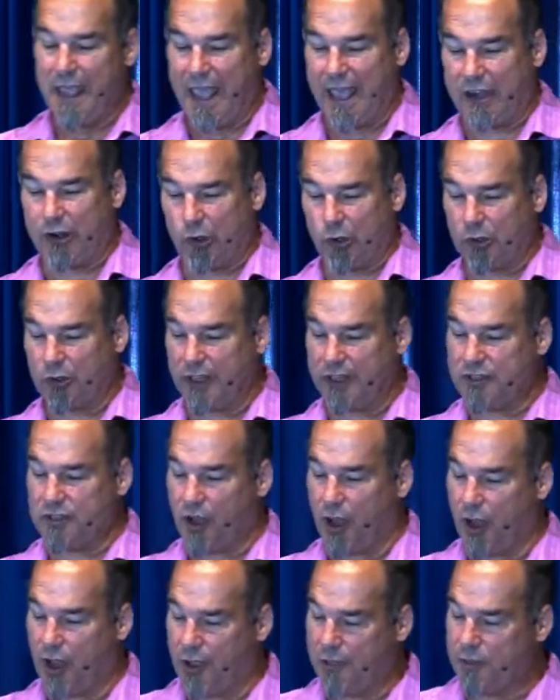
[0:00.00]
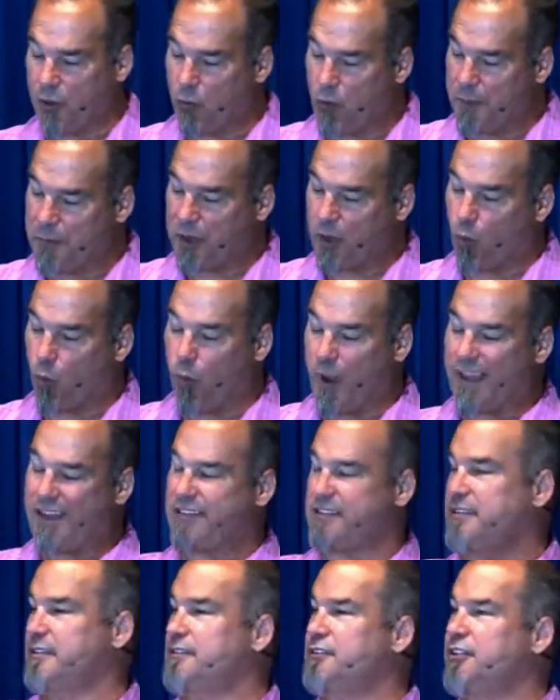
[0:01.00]
at early dawn, the women
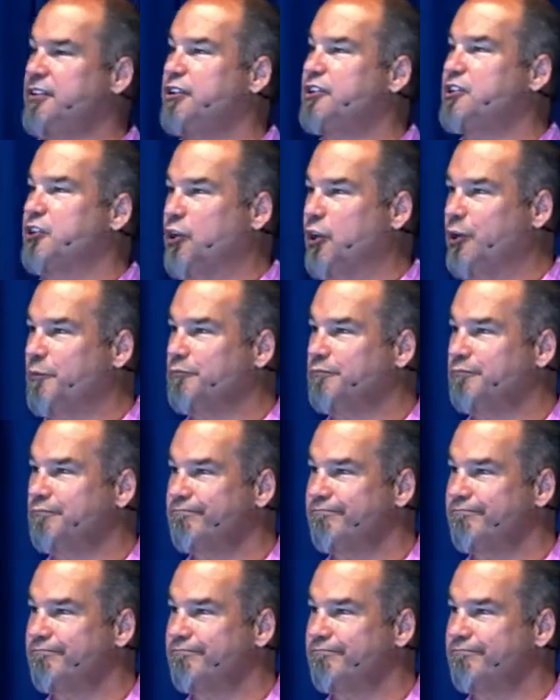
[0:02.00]
went to the tomb.